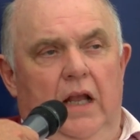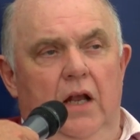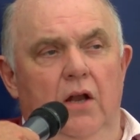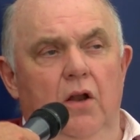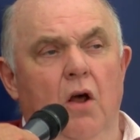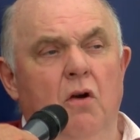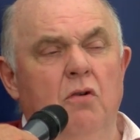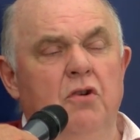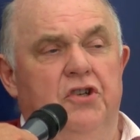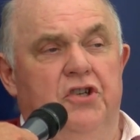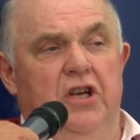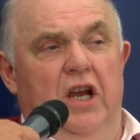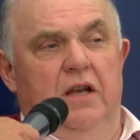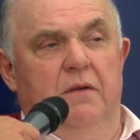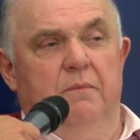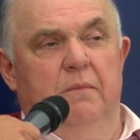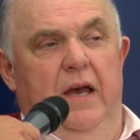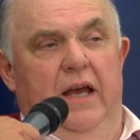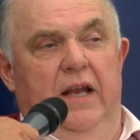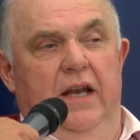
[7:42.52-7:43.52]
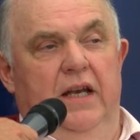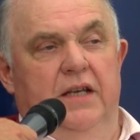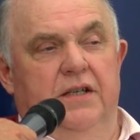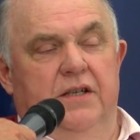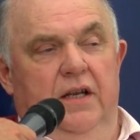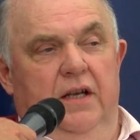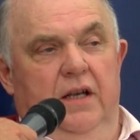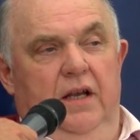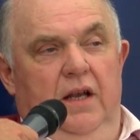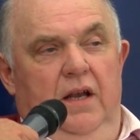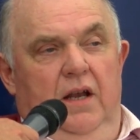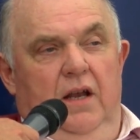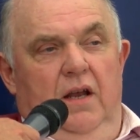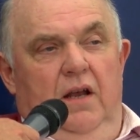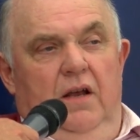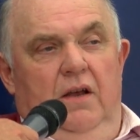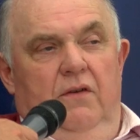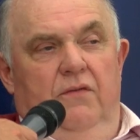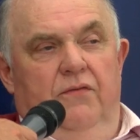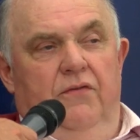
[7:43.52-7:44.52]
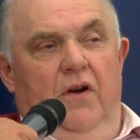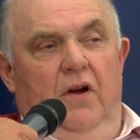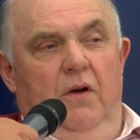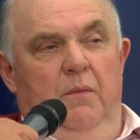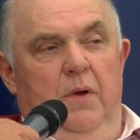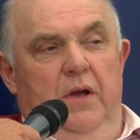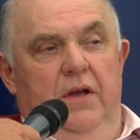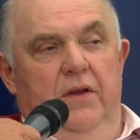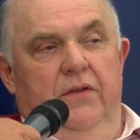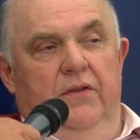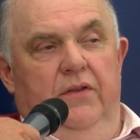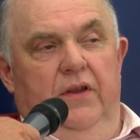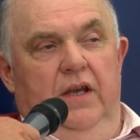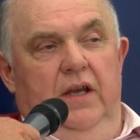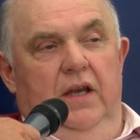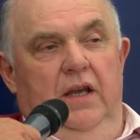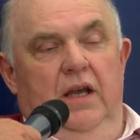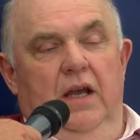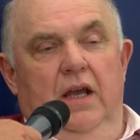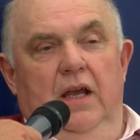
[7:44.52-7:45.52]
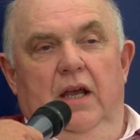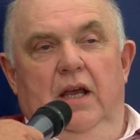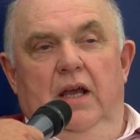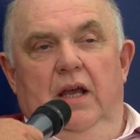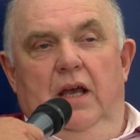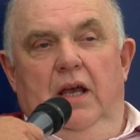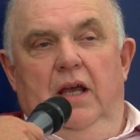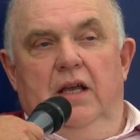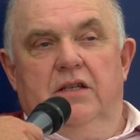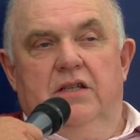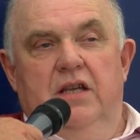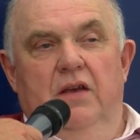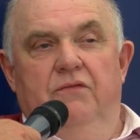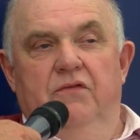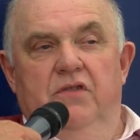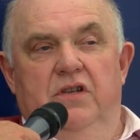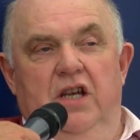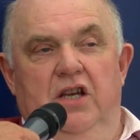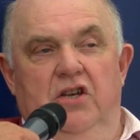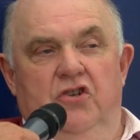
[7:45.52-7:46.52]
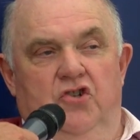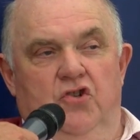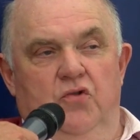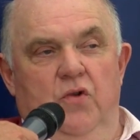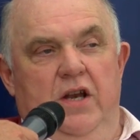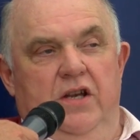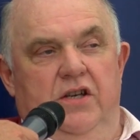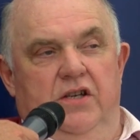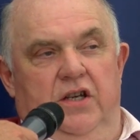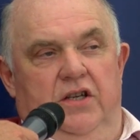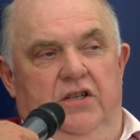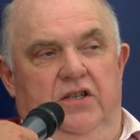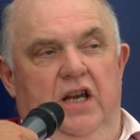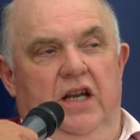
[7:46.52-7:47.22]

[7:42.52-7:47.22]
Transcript: longshank bayonet from the 1720s.